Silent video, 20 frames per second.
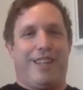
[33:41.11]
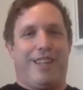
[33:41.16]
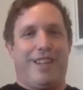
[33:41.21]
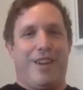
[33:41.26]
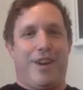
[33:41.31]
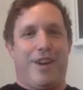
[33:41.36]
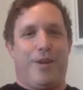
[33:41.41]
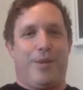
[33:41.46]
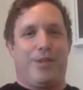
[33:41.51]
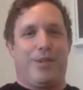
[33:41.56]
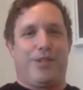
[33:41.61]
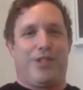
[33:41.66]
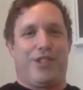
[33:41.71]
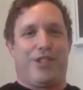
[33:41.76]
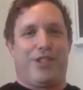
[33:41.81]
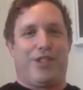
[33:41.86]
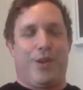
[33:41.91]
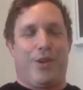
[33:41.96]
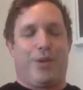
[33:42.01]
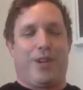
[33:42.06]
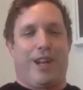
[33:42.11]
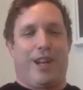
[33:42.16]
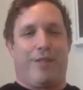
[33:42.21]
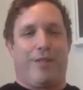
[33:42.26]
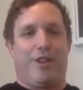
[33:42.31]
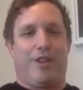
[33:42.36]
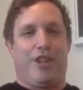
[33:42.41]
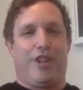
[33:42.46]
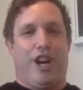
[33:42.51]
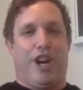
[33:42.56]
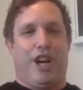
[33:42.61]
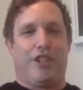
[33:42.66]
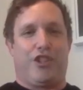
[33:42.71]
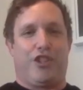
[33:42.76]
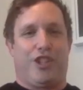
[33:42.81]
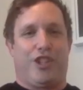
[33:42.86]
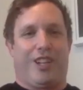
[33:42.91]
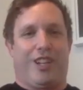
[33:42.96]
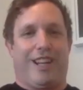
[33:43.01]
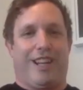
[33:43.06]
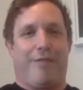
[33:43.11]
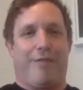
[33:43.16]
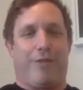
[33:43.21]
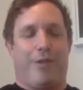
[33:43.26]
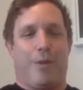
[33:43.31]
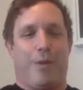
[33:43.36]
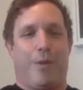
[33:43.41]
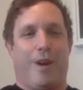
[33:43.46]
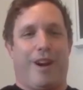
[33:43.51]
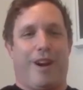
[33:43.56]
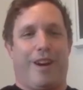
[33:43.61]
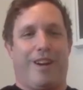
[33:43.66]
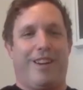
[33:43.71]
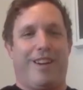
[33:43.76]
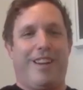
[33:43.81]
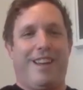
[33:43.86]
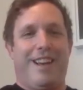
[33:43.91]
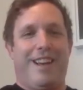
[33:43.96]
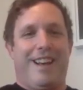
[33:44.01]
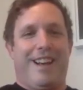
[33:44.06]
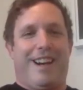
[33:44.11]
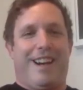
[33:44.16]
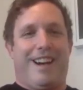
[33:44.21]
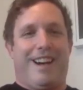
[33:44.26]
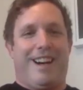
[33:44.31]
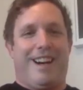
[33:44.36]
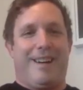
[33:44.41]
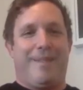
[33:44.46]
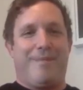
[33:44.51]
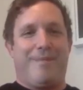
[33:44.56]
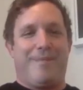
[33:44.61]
You know, it was just so kind of gushing everywhere. Um,